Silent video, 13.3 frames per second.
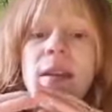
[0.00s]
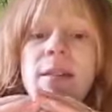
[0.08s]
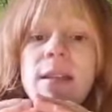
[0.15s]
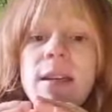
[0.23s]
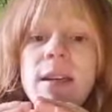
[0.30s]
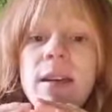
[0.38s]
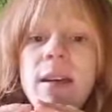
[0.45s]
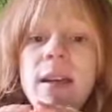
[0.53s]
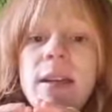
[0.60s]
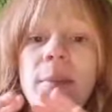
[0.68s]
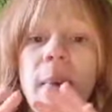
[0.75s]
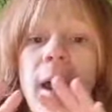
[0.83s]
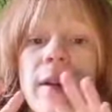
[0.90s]
made
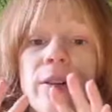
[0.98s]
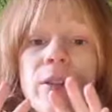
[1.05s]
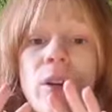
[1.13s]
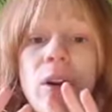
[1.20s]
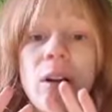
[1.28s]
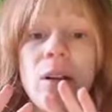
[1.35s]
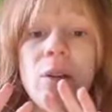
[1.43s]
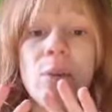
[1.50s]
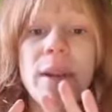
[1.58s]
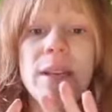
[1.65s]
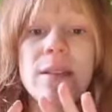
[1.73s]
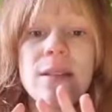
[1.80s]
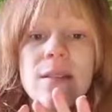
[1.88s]
in the pattern
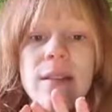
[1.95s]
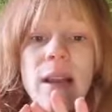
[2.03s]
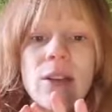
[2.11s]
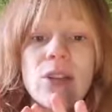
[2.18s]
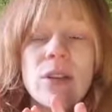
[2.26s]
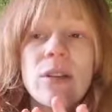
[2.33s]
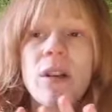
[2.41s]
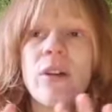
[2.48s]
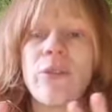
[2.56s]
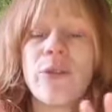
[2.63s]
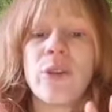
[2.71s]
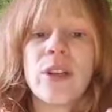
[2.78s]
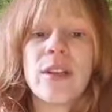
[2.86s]
always a
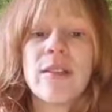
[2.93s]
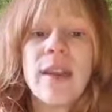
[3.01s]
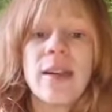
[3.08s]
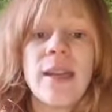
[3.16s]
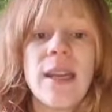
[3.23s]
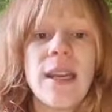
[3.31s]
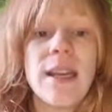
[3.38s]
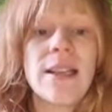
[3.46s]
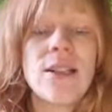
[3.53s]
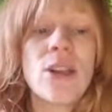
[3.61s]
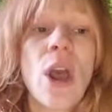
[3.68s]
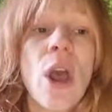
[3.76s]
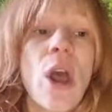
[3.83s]
section for the
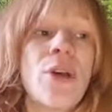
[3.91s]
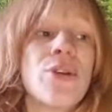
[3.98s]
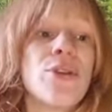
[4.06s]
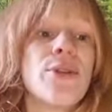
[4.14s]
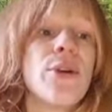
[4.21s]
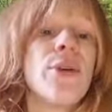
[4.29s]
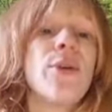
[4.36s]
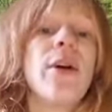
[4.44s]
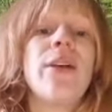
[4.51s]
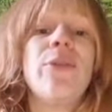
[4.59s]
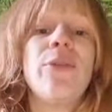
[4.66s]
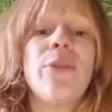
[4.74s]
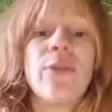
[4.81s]
techniques.
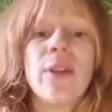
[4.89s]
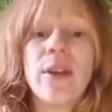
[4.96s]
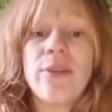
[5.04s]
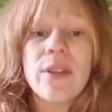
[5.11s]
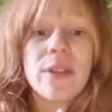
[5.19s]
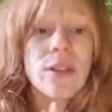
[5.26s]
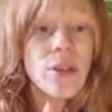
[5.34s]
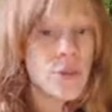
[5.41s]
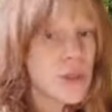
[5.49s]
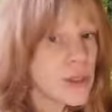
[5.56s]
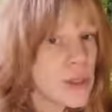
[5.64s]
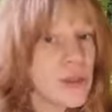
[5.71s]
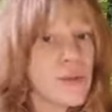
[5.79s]
So if
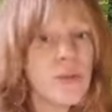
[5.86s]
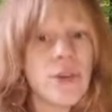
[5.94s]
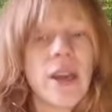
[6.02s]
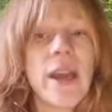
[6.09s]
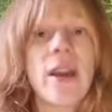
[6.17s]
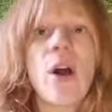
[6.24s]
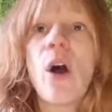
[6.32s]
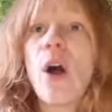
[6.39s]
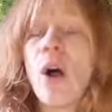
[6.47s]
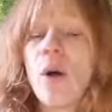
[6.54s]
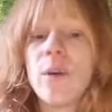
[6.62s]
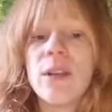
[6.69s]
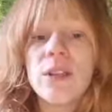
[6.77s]
it's new to you, you
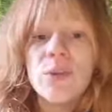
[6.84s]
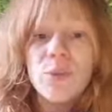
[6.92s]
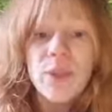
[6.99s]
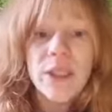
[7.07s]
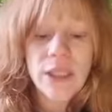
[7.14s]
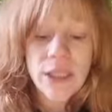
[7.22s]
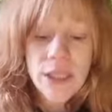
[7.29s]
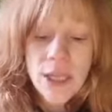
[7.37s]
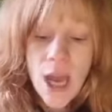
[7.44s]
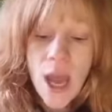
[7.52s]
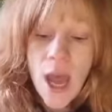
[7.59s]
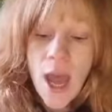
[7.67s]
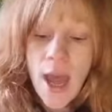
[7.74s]
can always
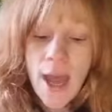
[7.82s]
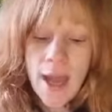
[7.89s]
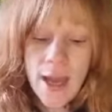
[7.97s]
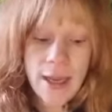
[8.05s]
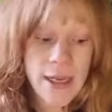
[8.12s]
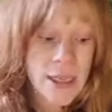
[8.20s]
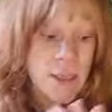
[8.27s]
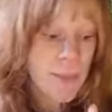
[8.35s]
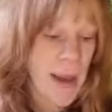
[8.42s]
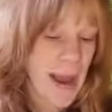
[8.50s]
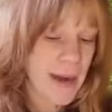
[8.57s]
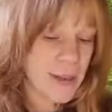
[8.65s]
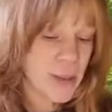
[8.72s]
read it
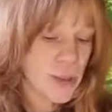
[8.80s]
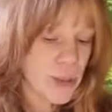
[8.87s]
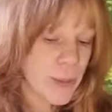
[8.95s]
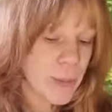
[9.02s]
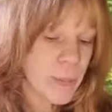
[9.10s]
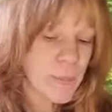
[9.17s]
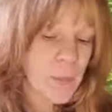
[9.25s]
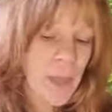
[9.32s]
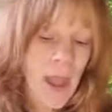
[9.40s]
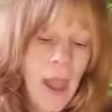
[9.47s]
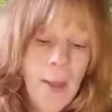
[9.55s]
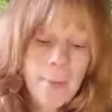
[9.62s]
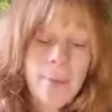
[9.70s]
in the pattern
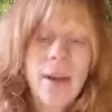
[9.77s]
too.